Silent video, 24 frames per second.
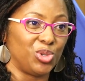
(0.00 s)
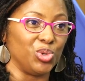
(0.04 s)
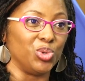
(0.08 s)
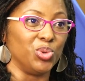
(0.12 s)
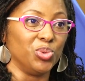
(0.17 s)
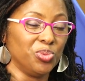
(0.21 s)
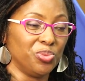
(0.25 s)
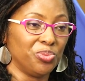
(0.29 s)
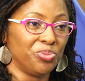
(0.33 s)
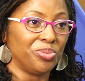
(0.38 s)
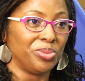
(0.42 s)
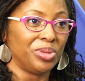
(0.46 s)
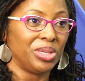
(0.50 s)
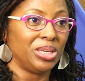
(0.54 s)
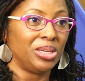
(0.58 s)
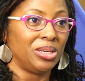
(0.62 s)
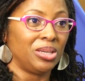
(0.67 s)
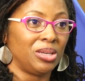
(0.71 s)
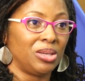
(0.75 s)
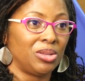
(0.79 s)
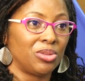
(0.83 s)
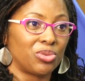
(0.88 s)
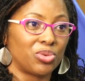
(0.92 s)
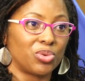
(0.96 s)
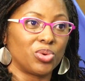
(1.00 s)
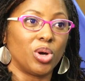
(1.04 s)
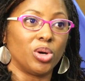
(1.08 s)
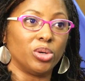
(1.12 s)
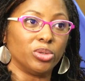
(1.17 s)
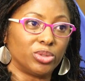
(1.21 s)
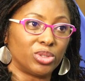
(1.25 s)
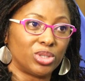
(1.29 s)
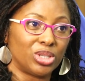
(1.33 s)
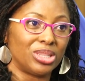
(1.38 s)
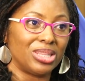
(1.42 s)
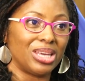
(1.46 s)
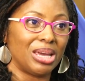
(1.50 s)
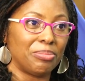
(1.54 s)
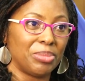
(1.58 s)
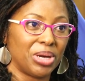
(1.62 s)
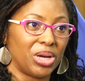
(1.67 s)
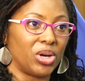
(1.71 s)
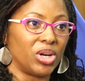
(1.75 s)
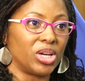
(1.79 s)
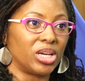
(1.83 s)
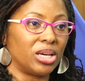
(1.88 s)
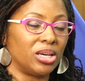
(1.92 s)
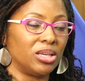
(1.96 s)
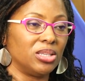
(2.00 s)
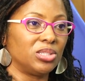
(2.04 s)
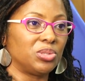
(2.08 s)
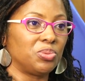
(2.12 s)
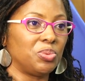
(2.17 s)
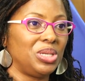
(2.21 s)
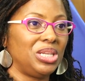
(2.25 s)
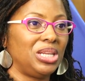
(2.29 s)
do throughout the Americas.